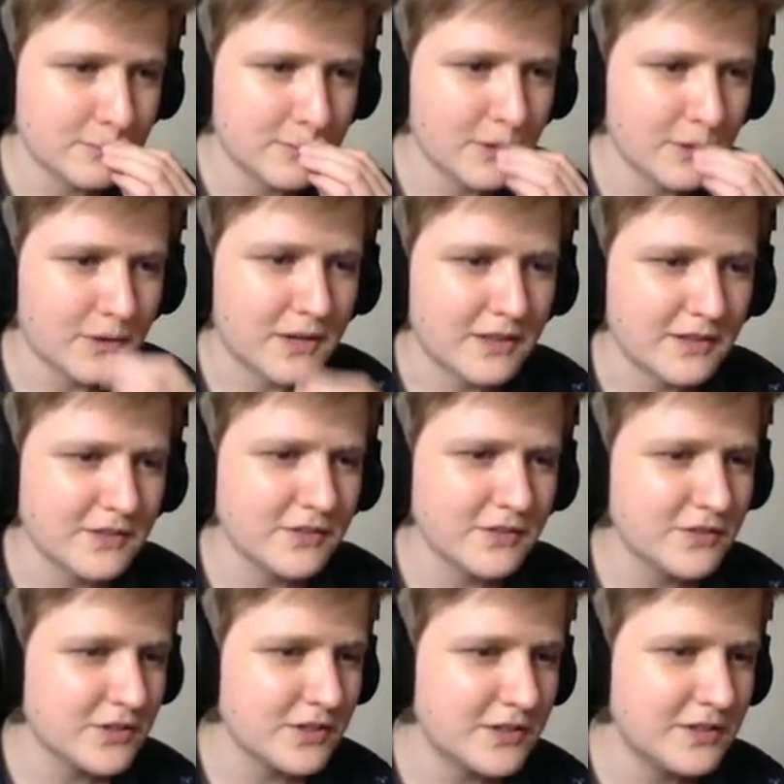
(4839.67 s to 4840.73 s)
Okay, this
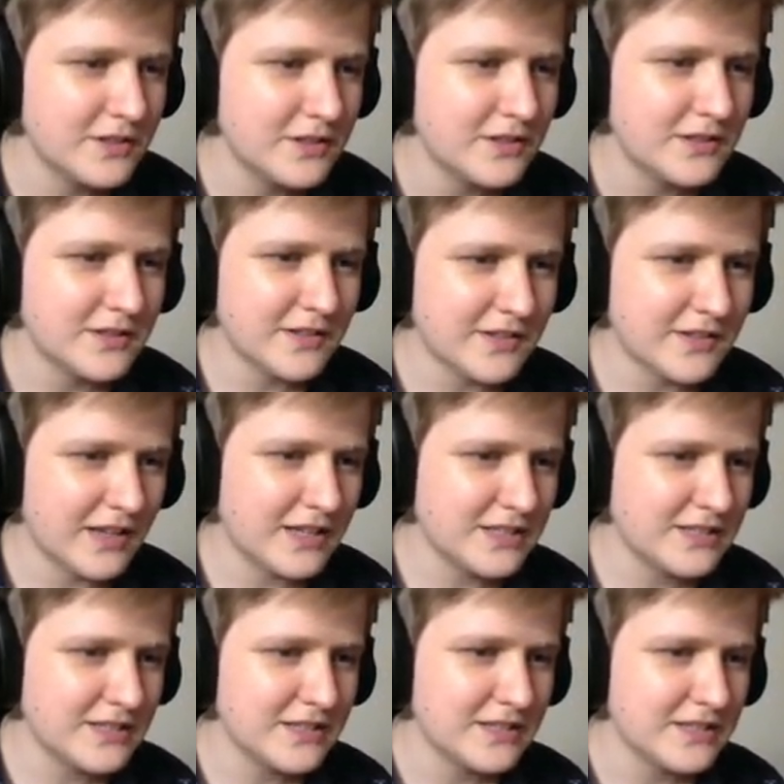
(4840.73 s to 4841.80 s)
looks good. Is this the
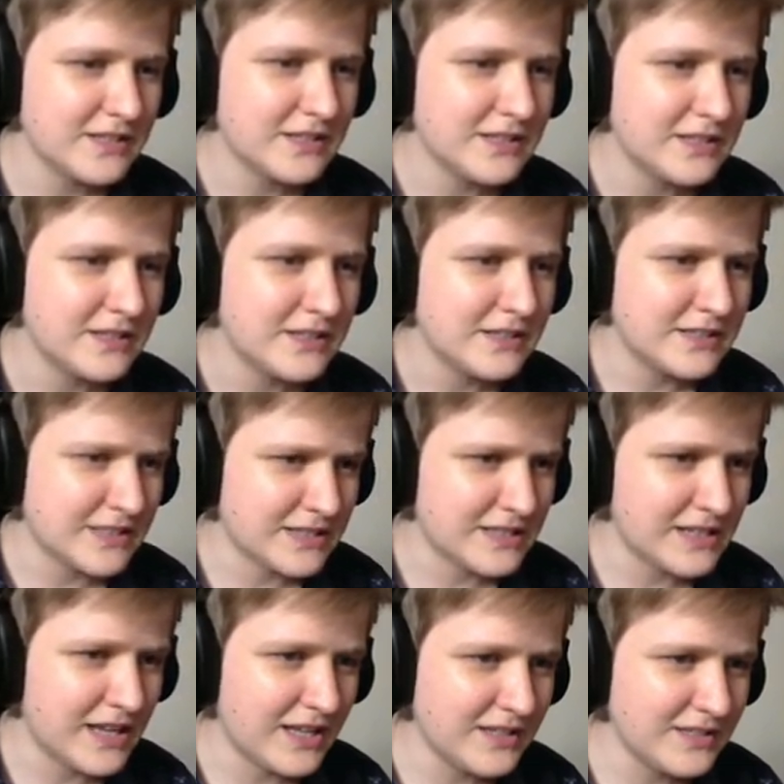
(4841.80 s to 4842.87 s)
end? Is this
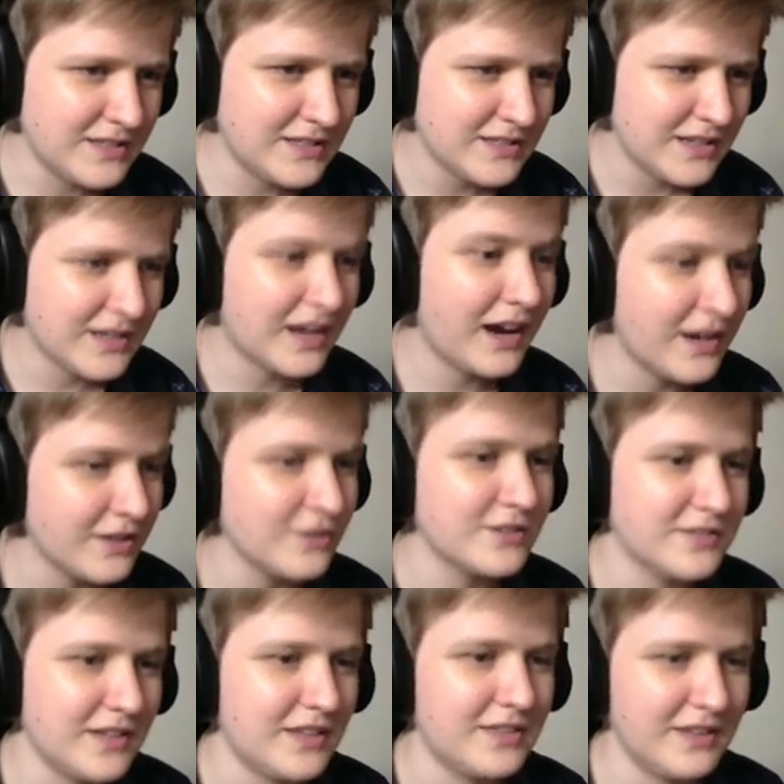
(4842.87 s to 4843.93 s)
the end? It kind of
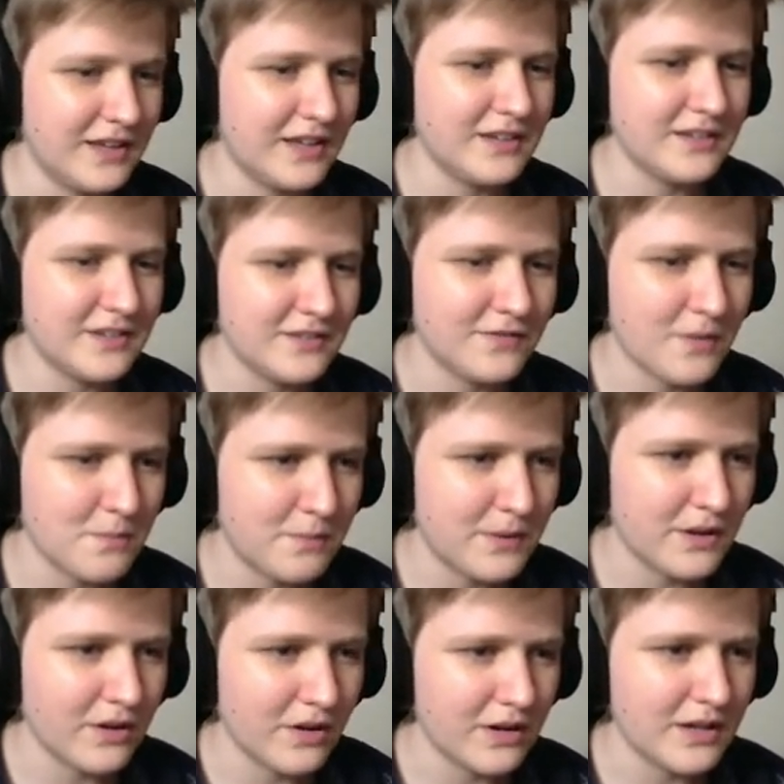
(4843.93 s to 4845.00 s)
looks like the end, if I'm
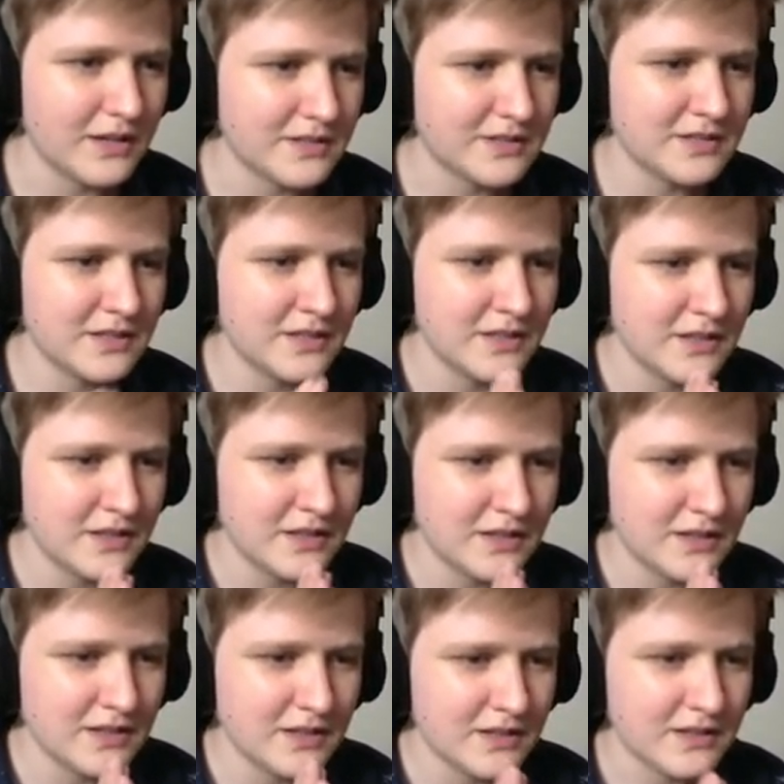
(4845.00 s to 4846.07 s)
being honest.
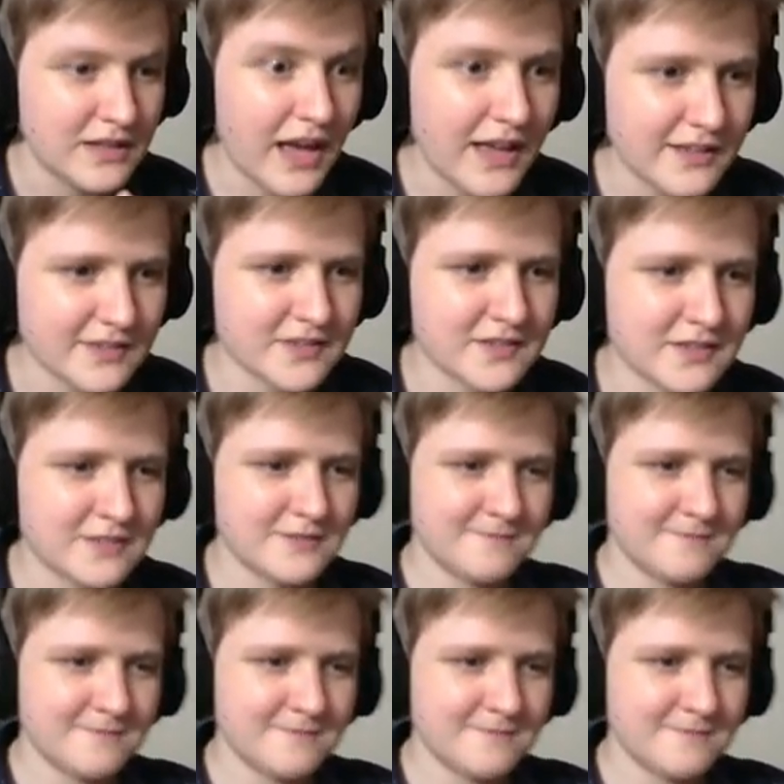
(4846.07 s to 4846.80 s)
Yes!